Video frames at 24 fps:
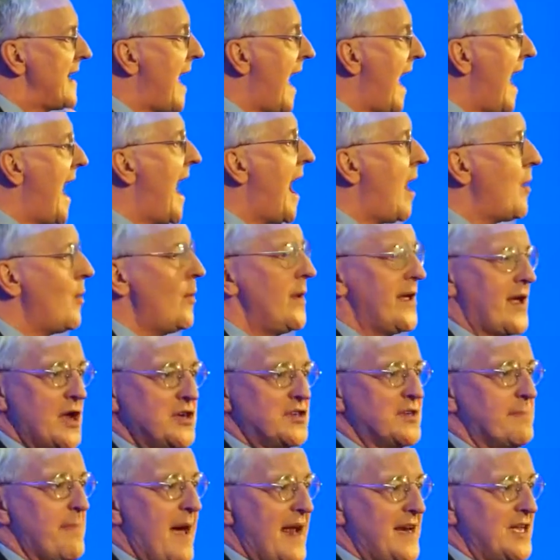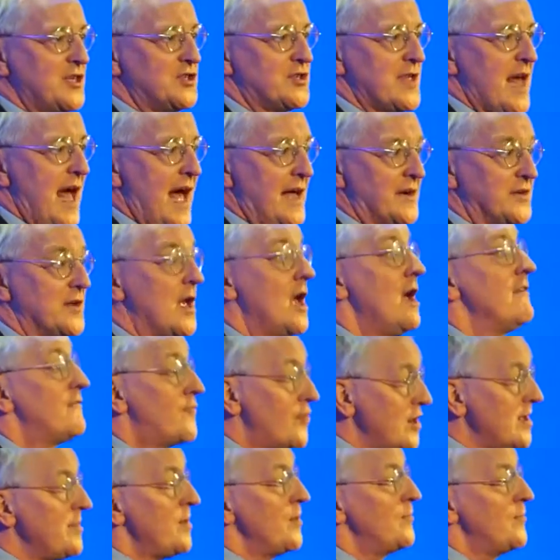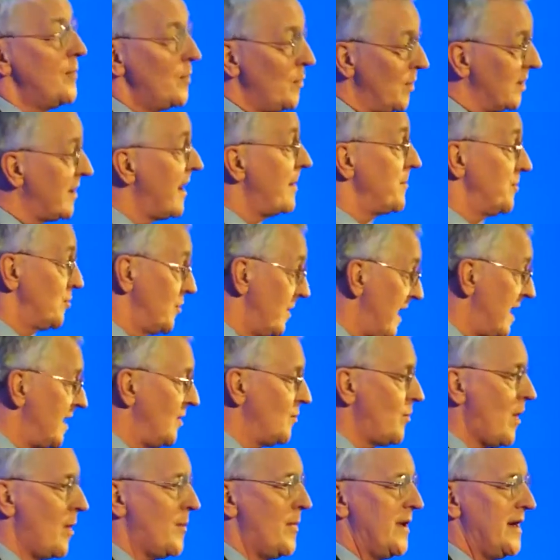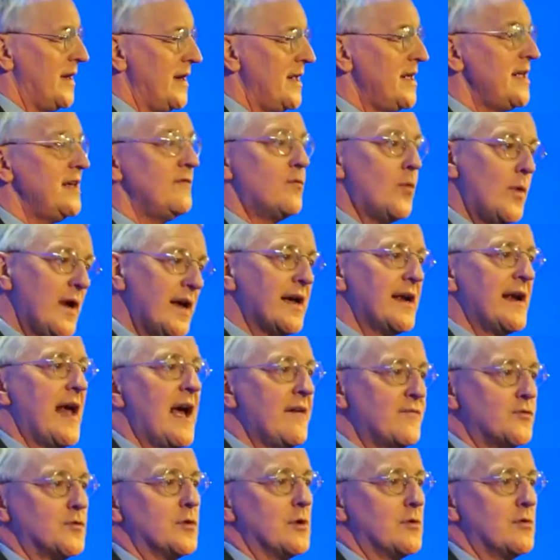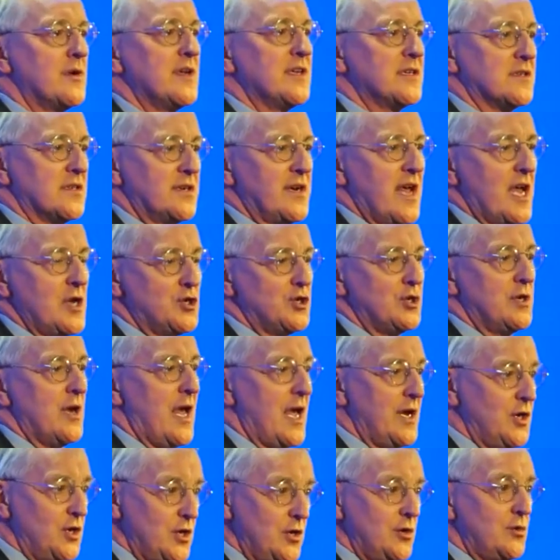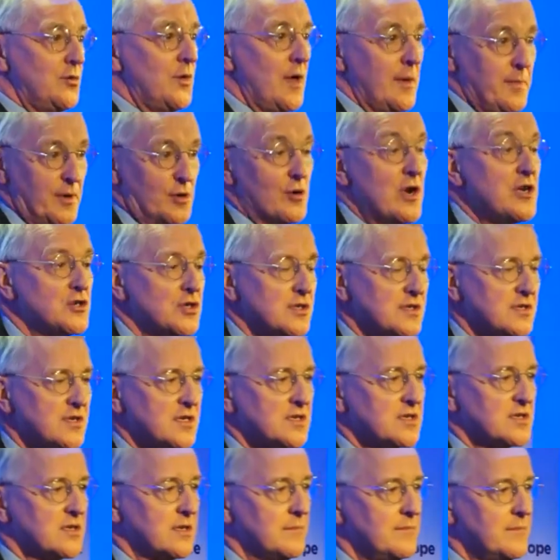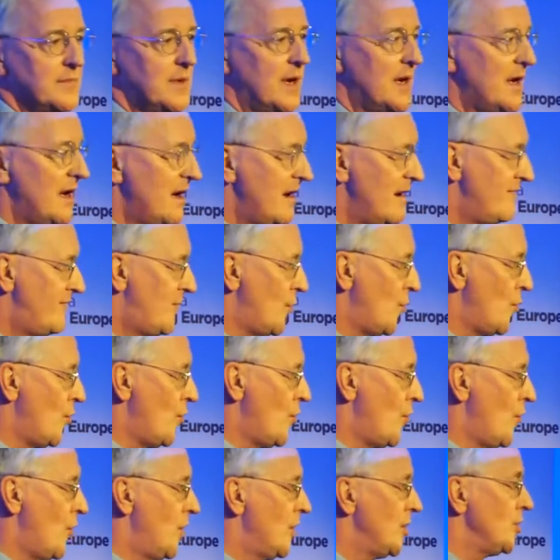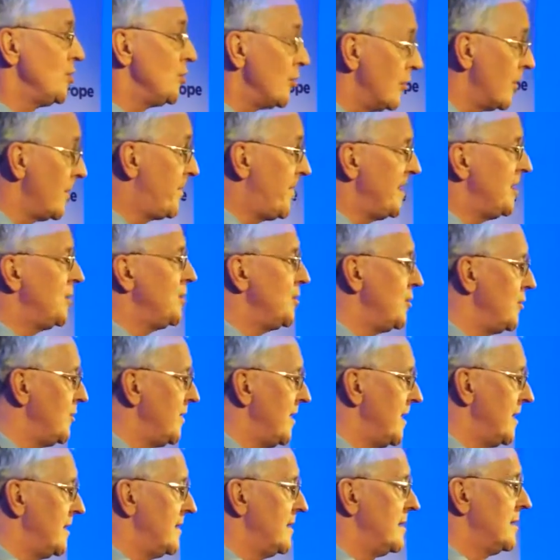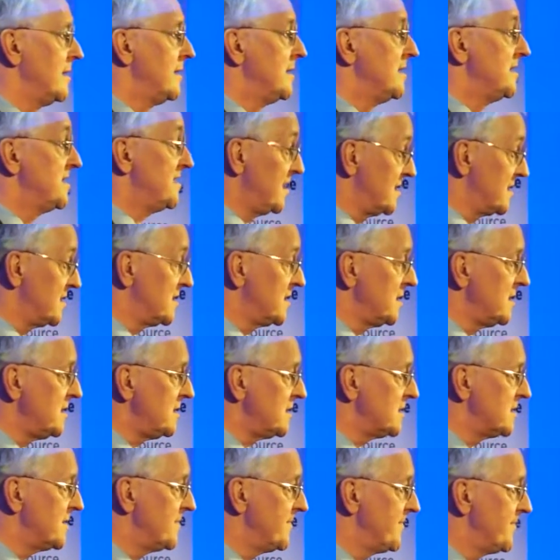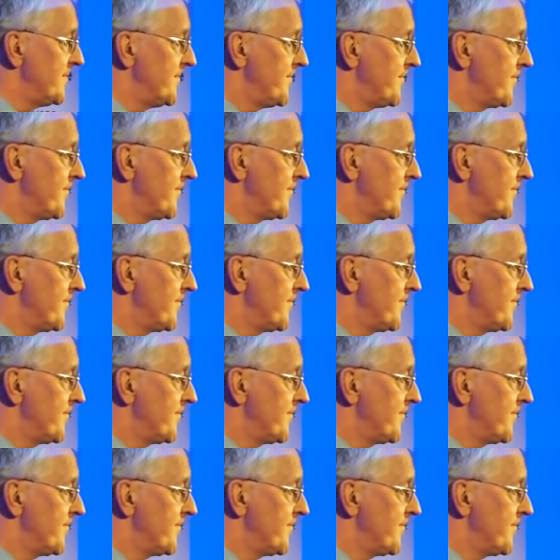Now, how are we going to manage that? Free movement will come to an end when we leave. We're going to have to agree as a nation a new immigration system for European Union citizens.